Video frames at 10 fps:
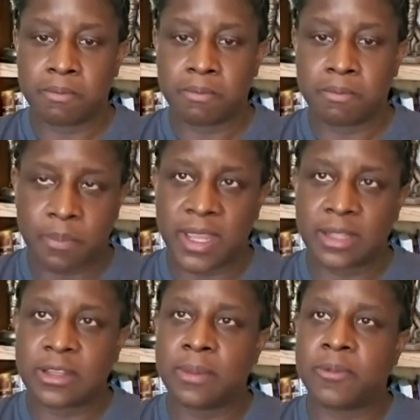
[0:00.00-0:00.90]
got
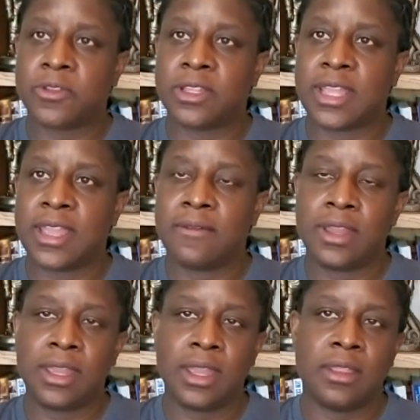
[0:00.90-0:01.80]
picked up for the
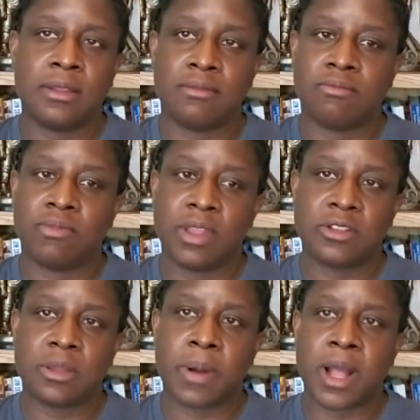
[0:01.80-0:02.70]
Navy and
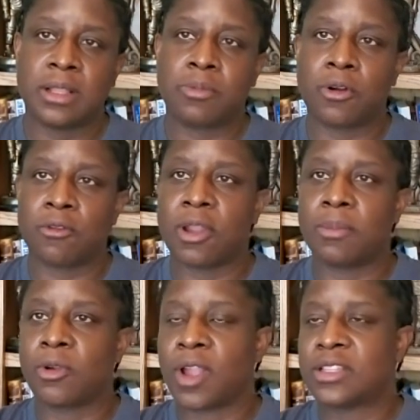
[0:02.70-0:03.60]
into the pilot program.
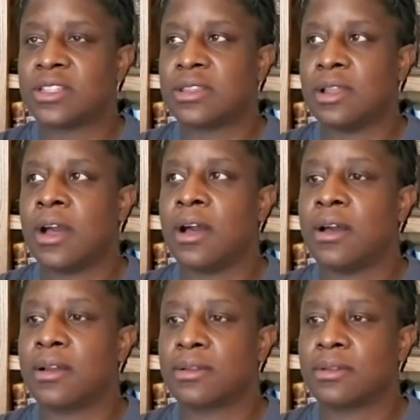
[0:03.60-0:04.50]
Granted,
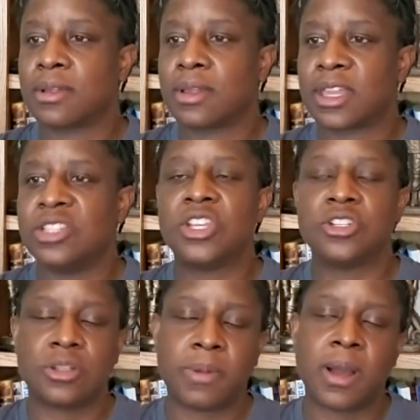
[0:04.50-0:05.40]
uh,
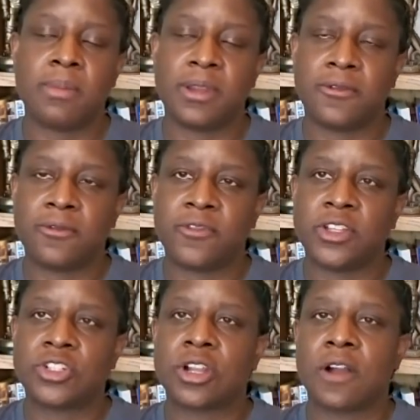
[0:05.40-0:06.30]
contingent upon me
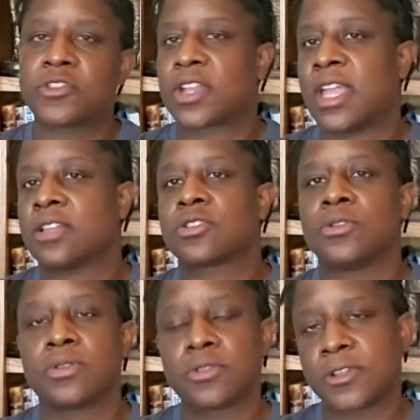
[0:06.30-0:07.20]
finishing officer candidate
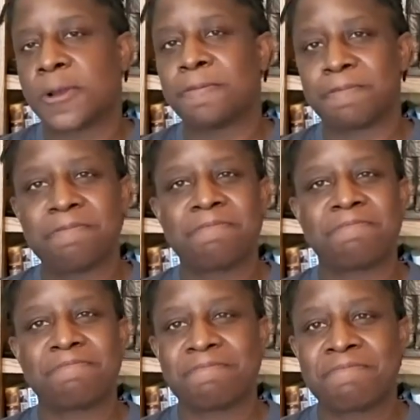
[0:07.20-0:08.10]
school. So
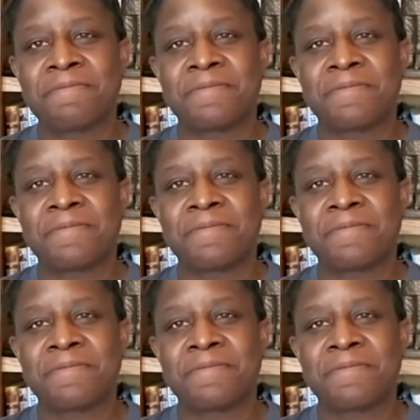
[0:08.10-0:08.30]
wow.